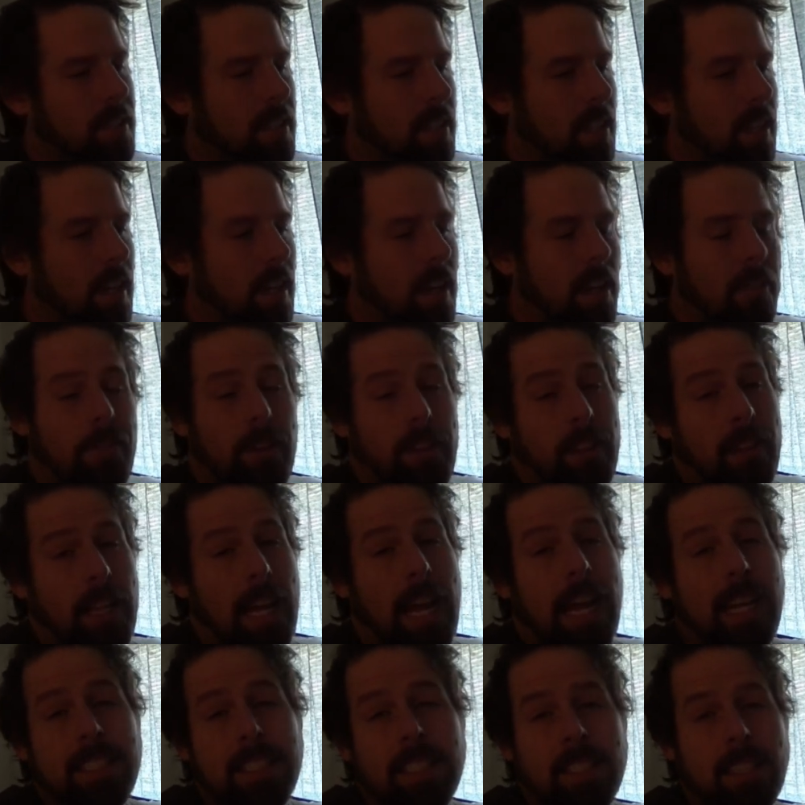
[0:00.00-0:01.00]
Uh, if it
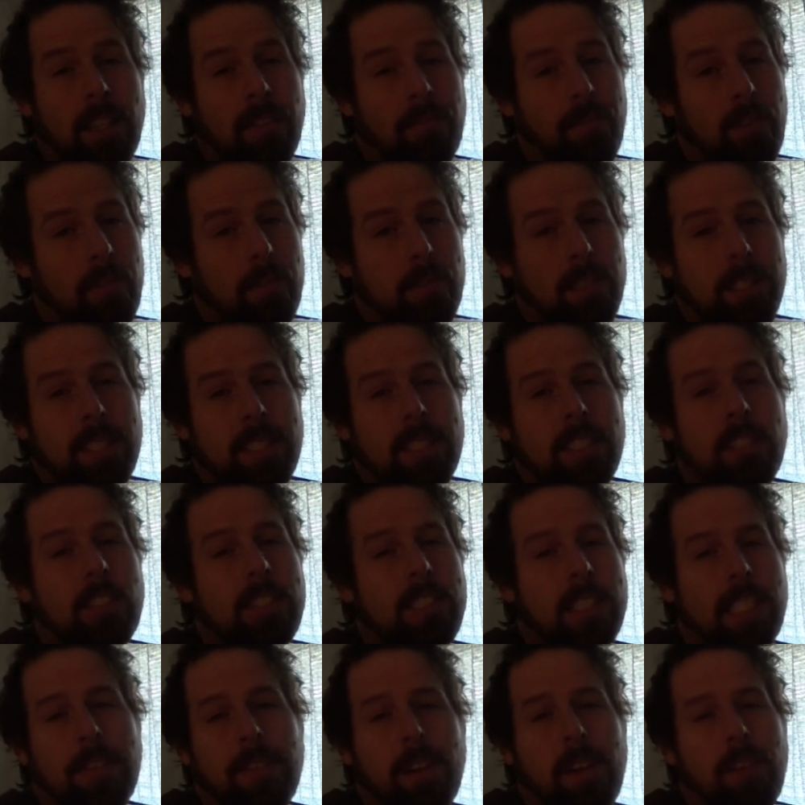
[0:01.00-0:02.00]
last, if it was took
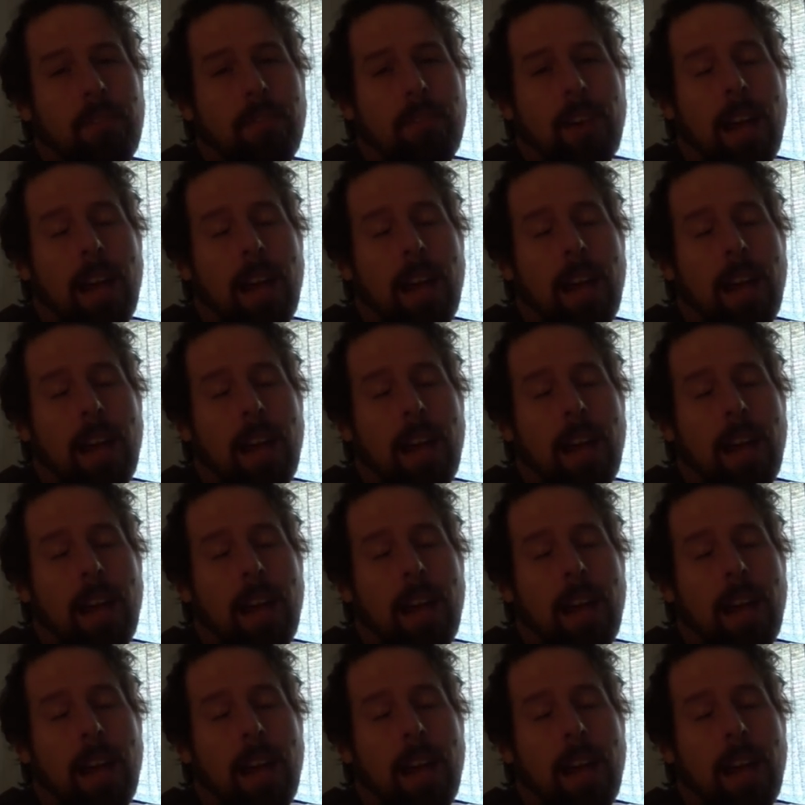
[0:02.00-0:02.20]
seven and a